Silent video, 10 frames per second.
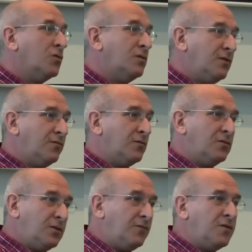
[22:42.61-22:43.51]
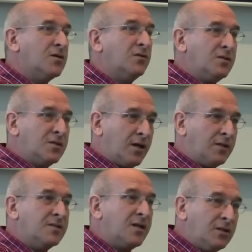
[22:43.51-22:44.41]
the TVs are
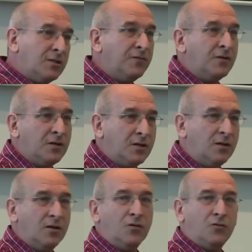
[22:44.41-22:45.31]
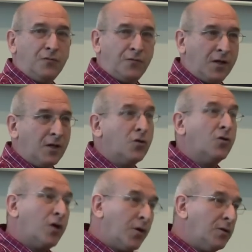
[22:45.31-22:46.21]
designed scientifically to fail
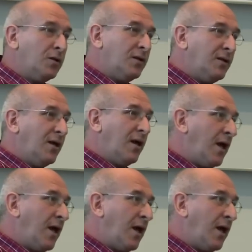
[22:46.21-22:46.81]
concurrently.